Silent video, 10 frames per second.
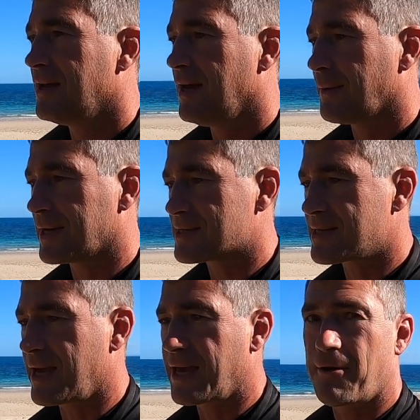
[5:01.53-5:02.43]
We're going to
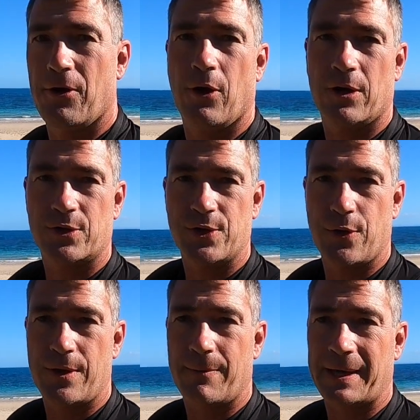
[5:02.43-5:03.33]
stay here a night or
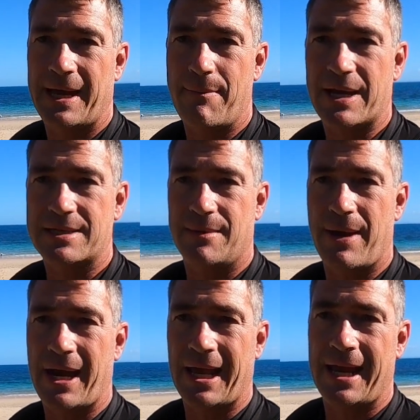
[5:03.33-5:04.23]
two, then we're going to head back to the
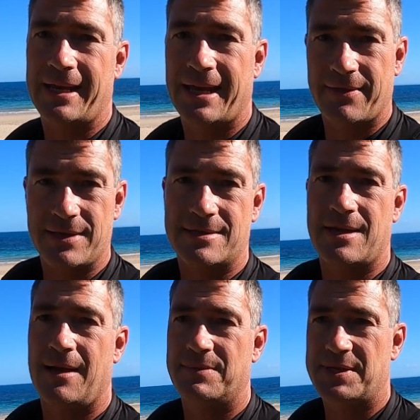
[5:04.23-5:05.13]
mainland and get this
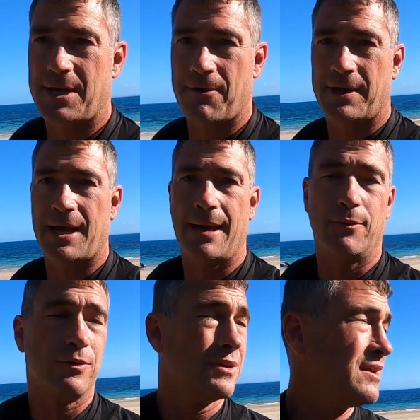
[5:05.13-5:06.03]
steering
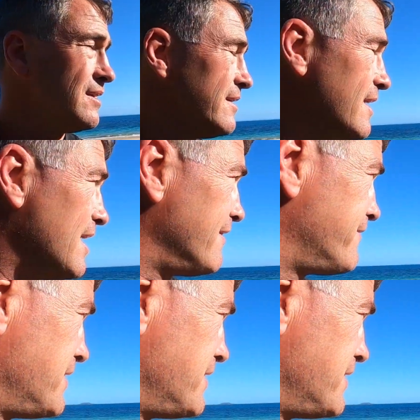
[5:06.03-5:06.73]
cable for